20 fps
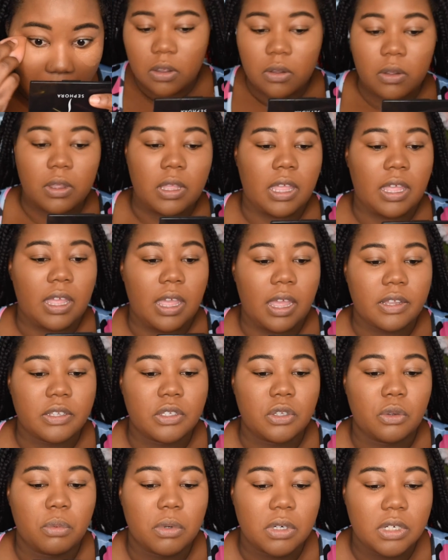Okay guys,
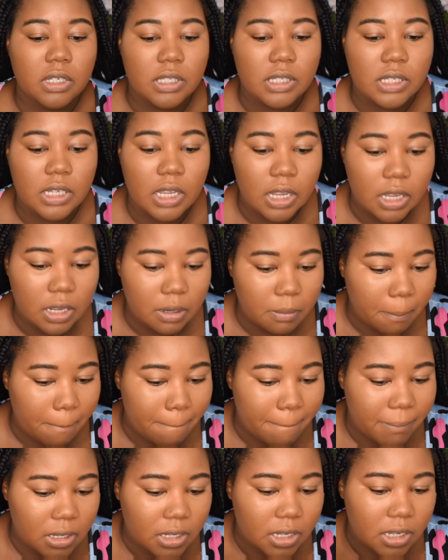so we're done
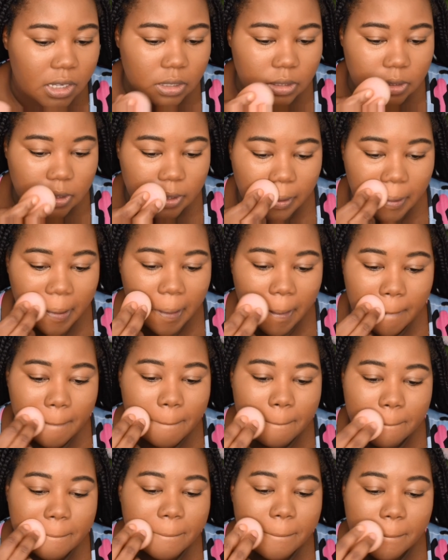blending